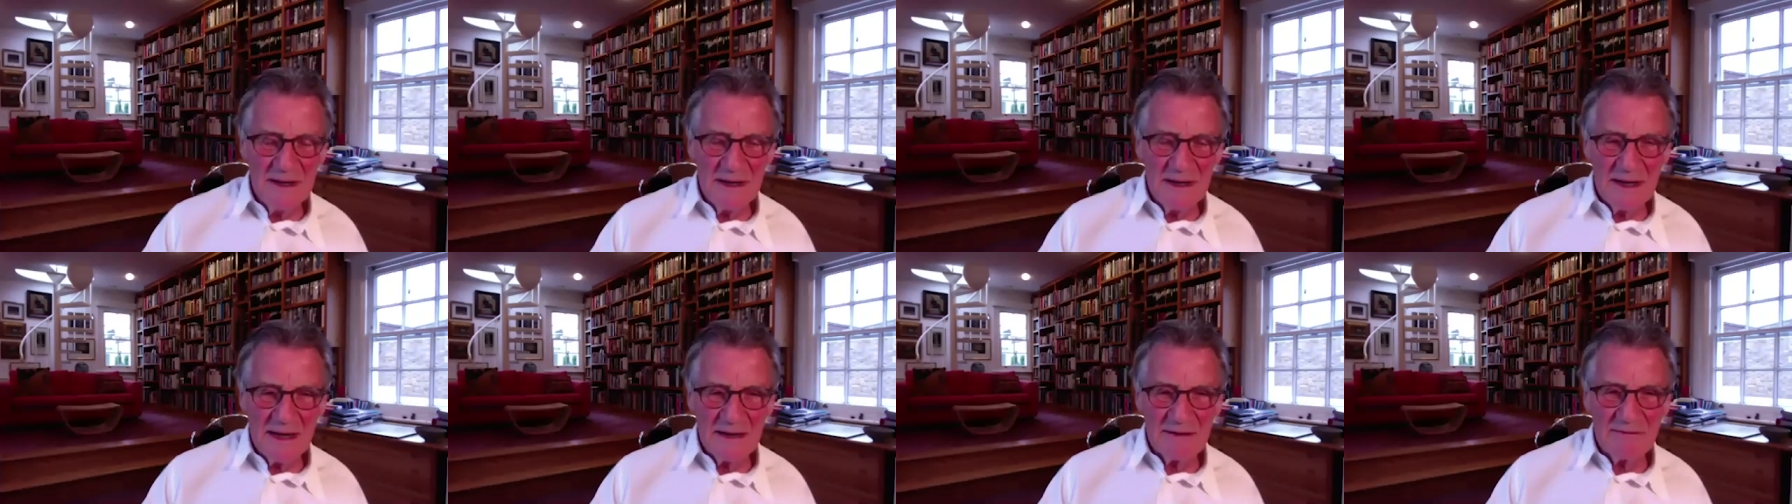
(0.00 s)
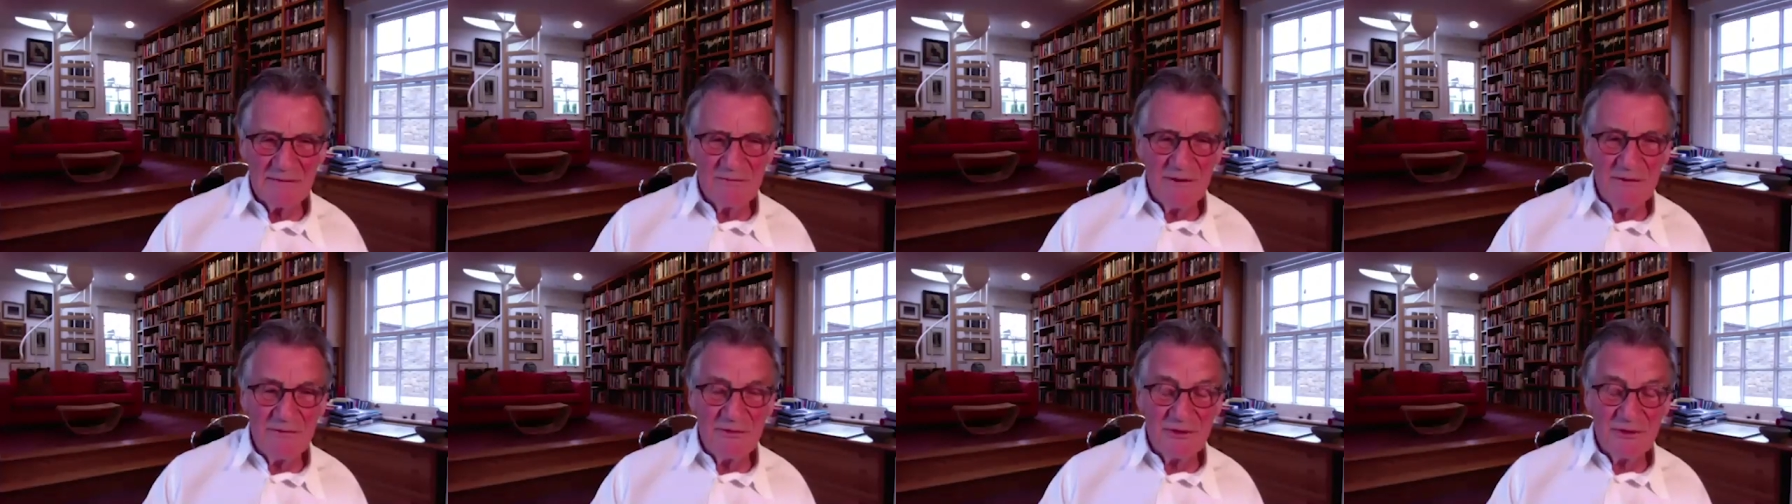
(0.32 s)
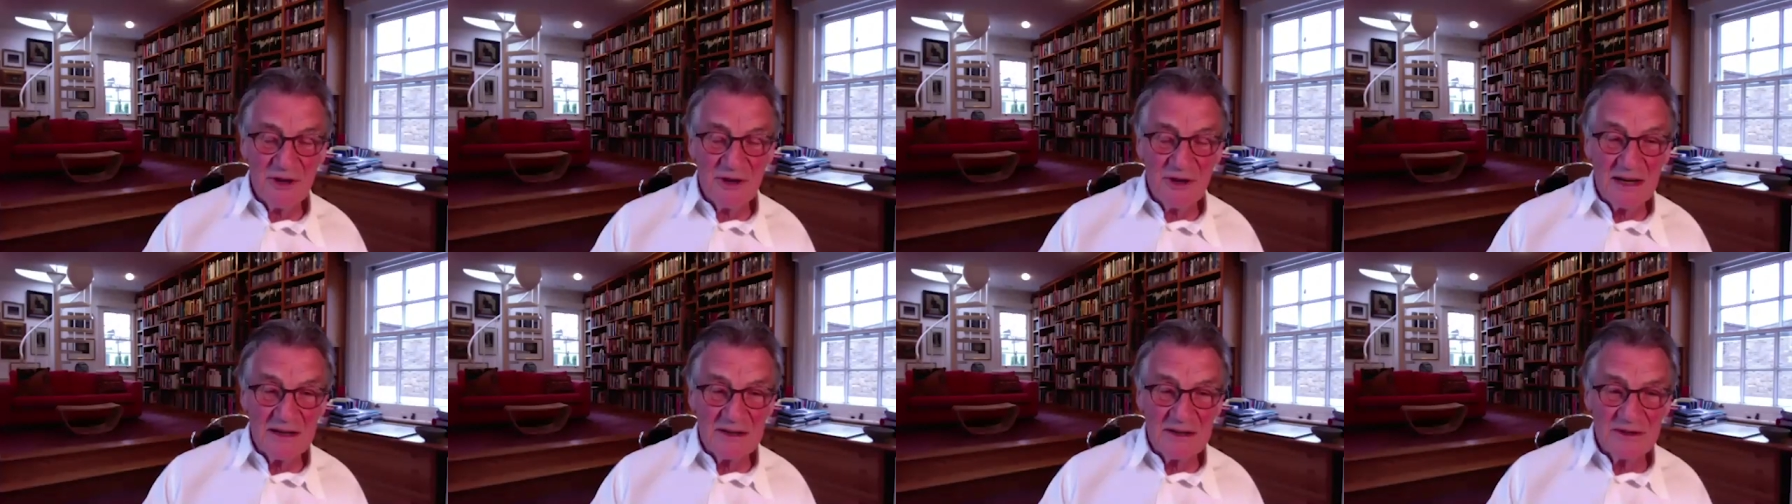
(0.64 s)
and Viv
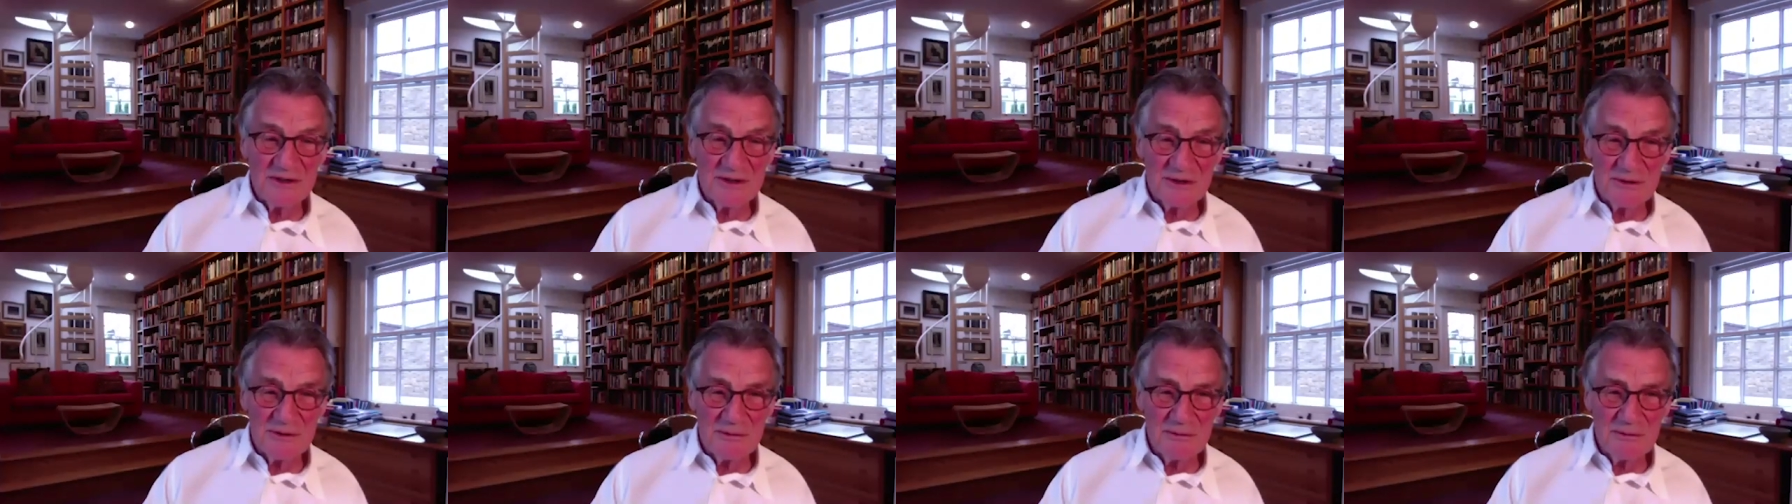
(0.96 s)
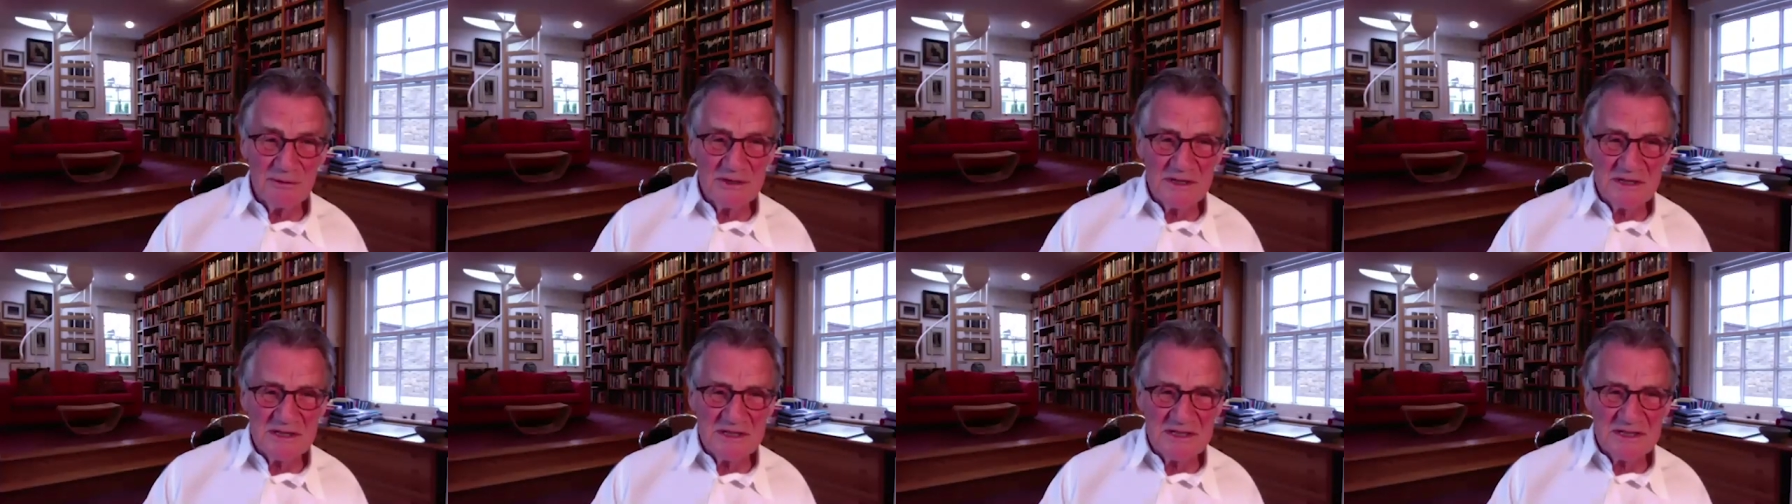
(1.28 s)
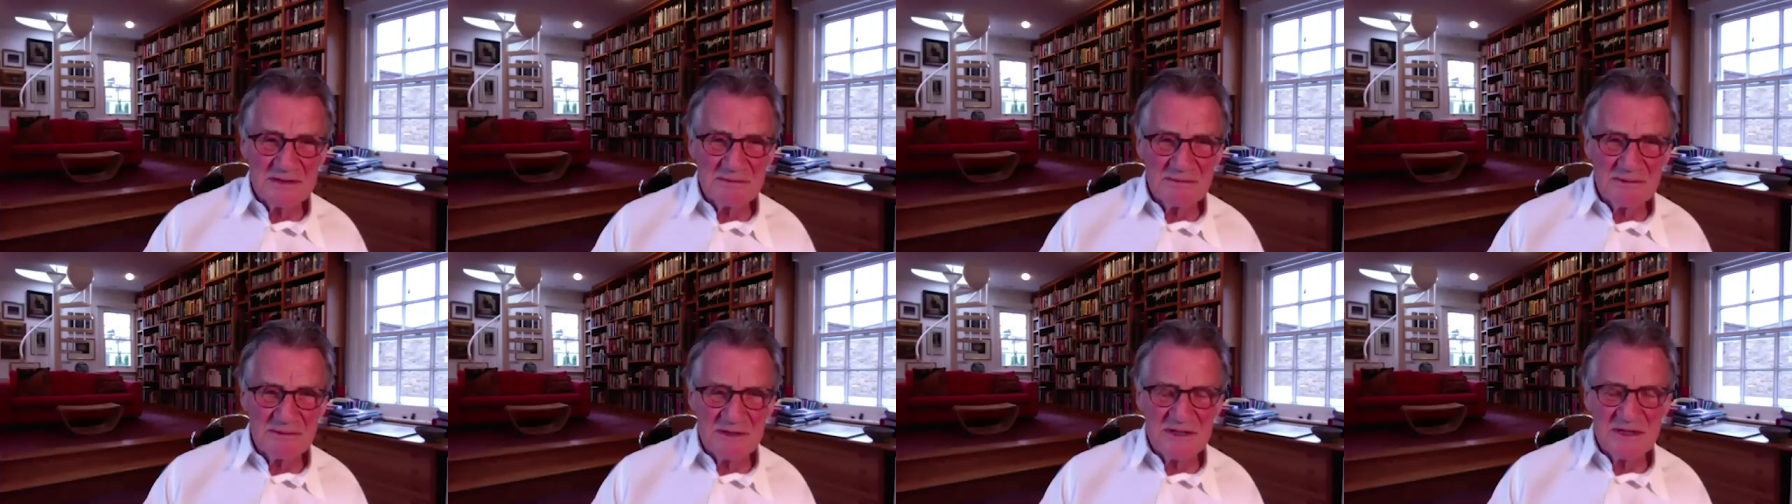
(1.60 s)
Stanshall was
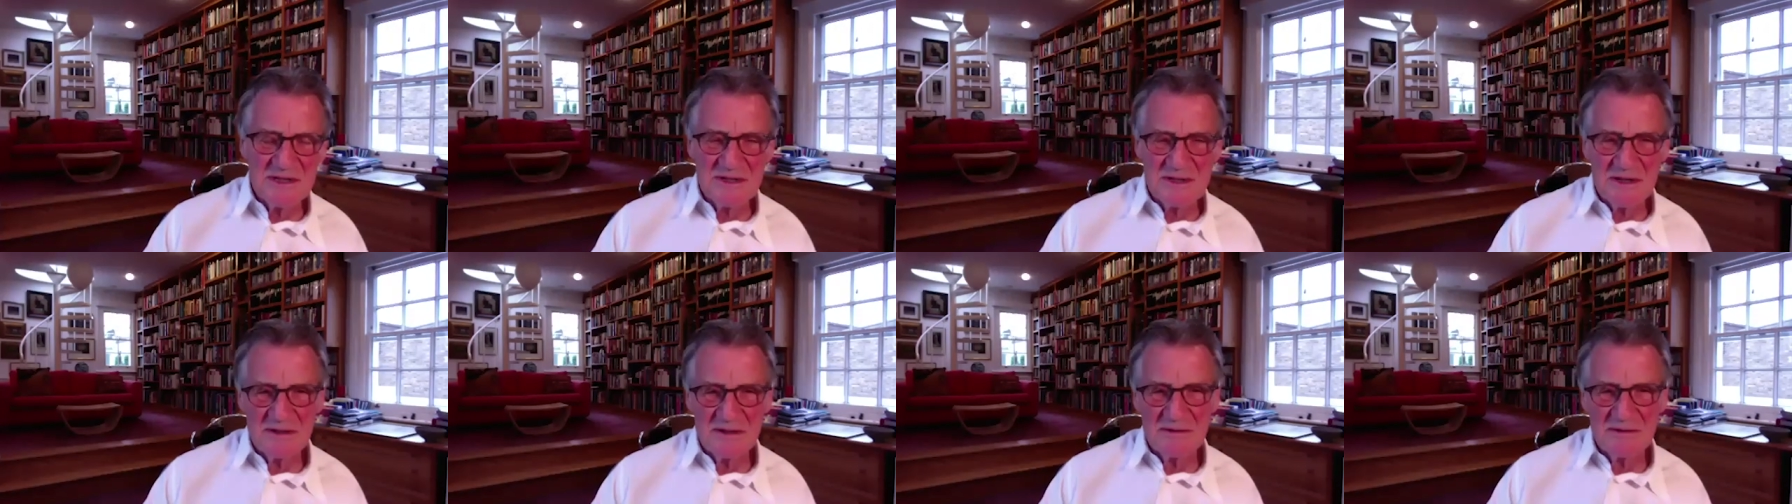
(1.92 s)
was